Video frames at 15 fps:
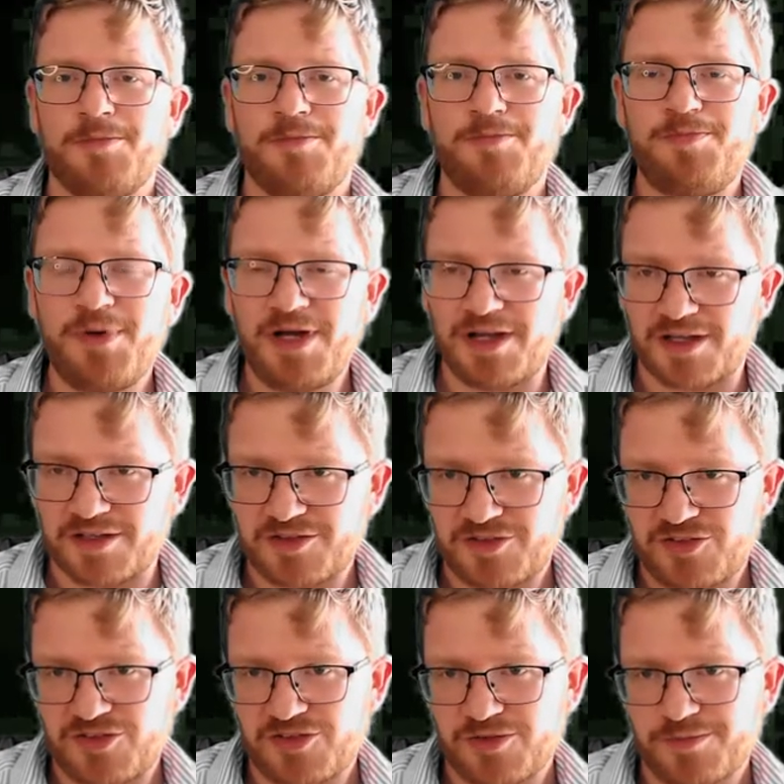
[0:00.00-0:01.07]

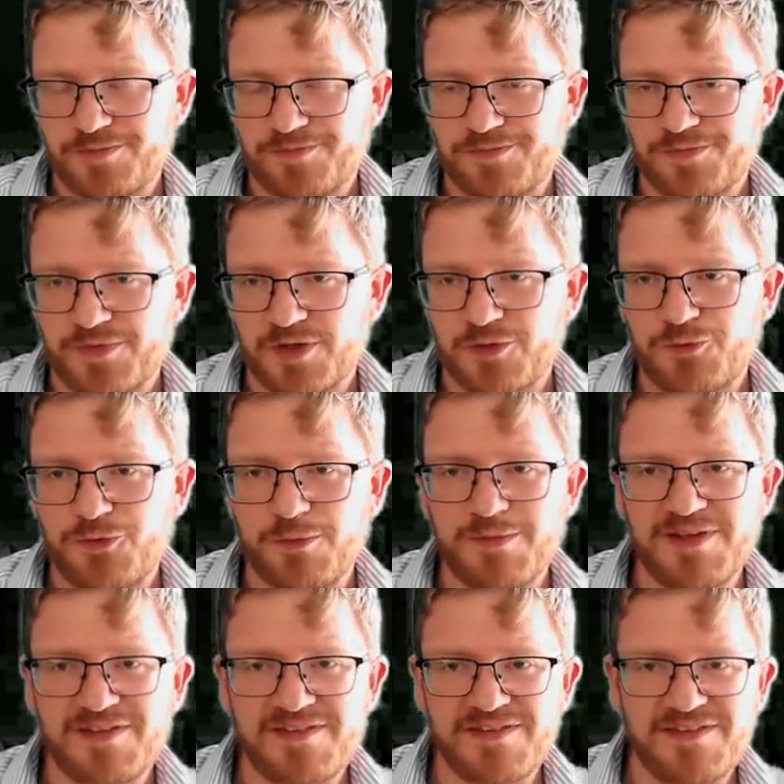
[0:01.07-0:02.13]
But for
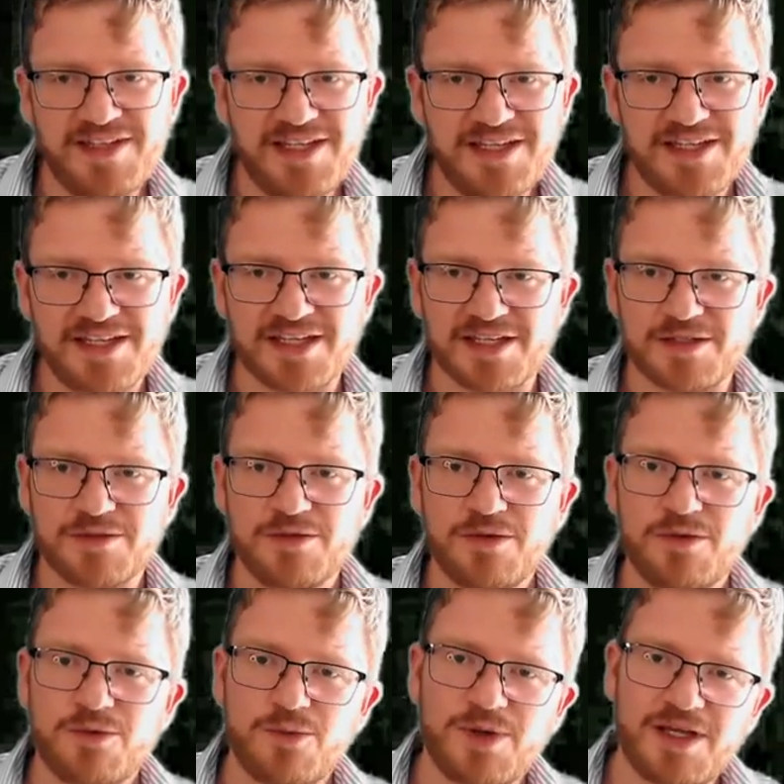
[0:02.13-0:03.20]
Miss
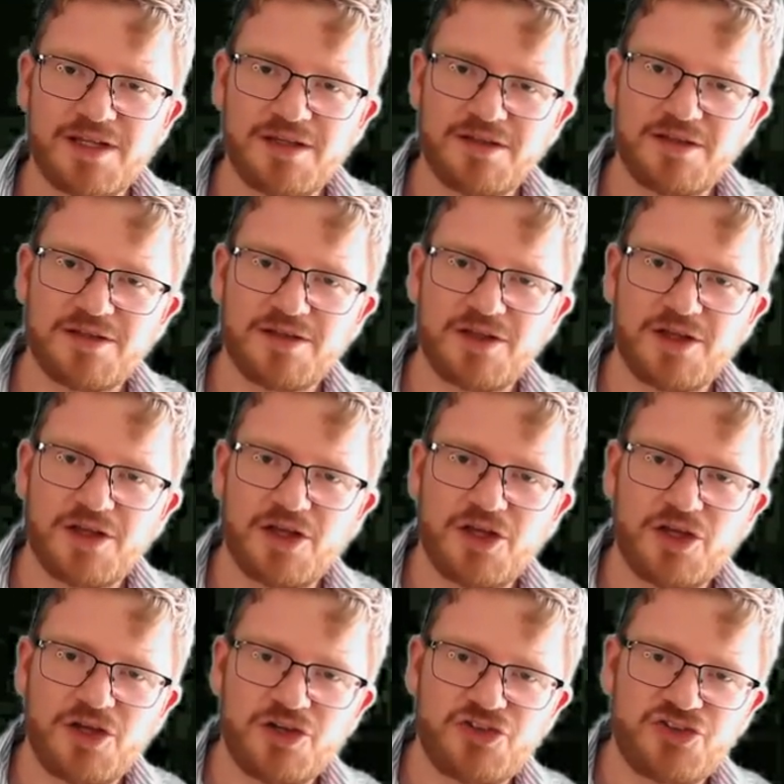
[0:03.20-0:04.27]
Deakin, well,
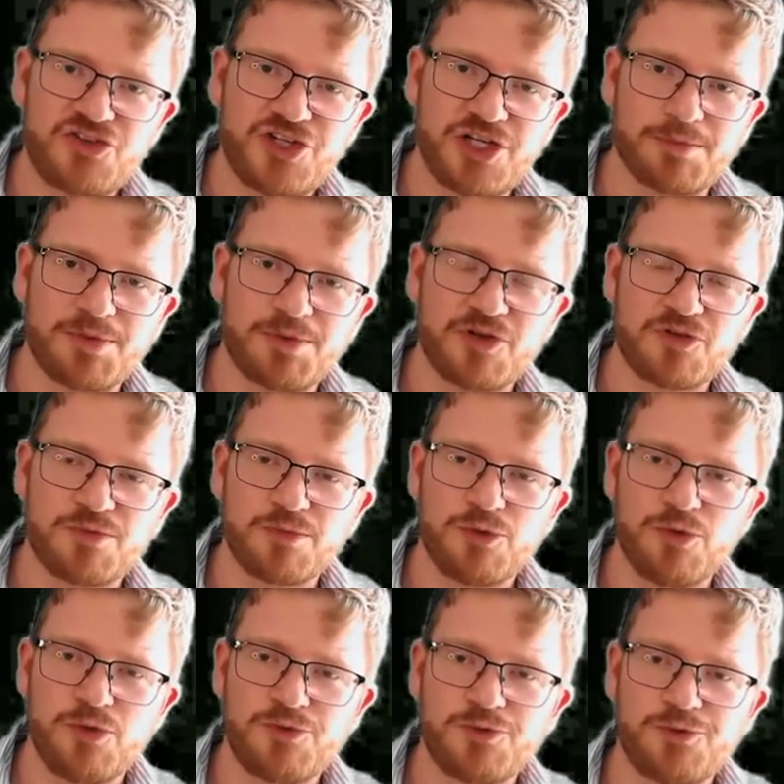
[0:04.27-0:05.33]
her ship has
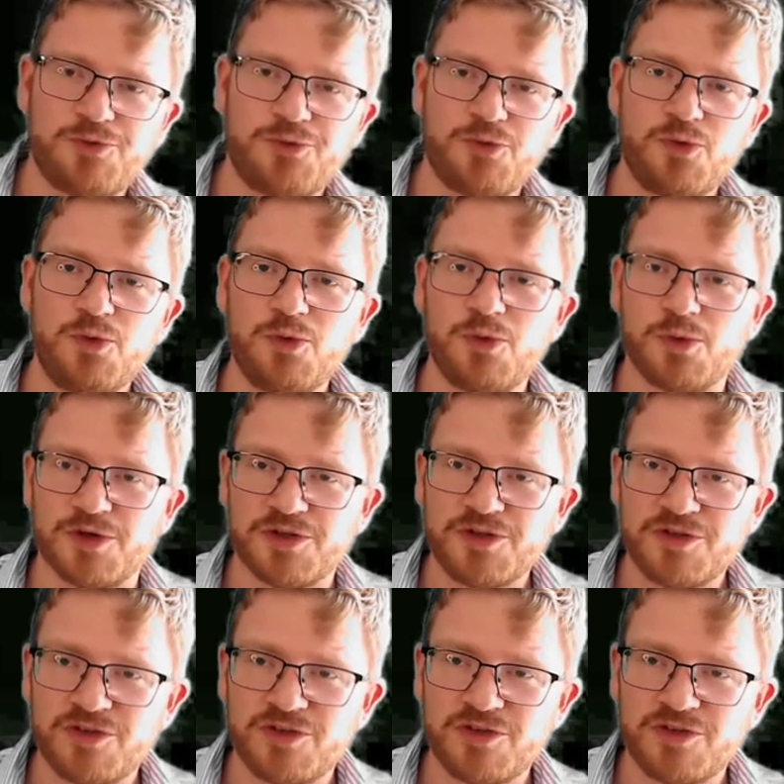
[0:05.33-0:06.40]
moved
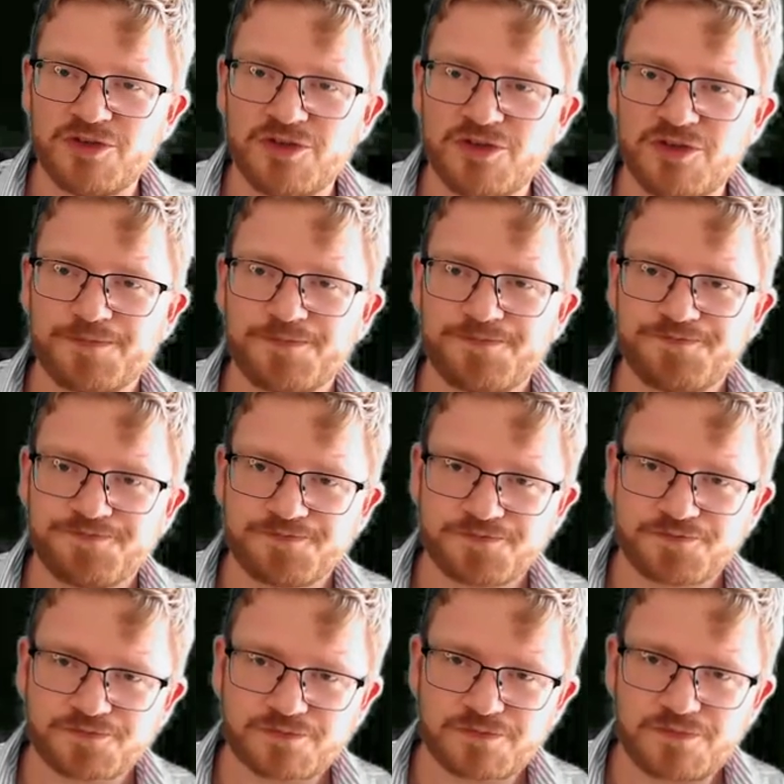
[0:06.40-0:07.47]
forwards
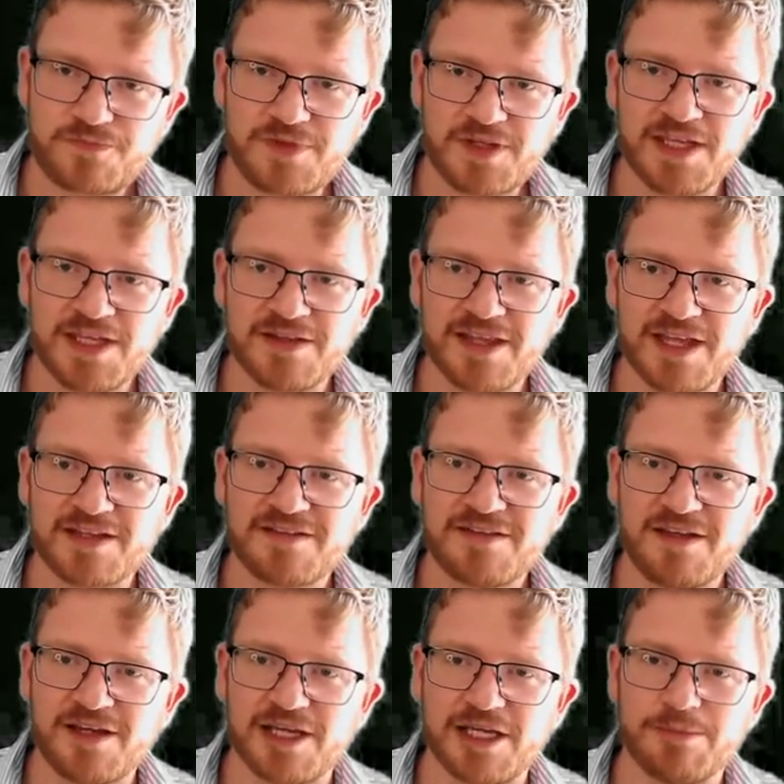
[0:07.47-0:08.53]
in that
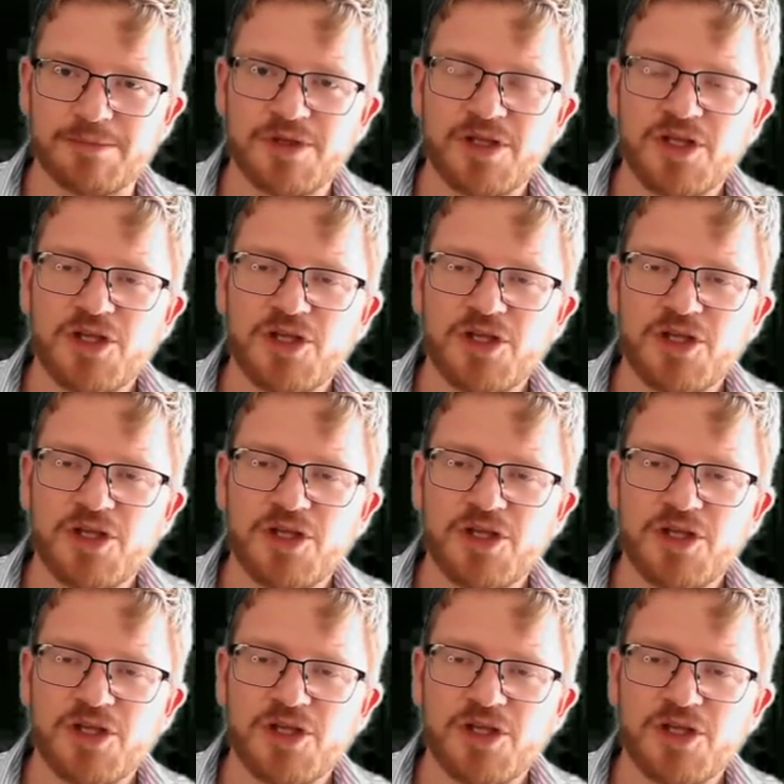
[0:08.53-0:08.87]
time.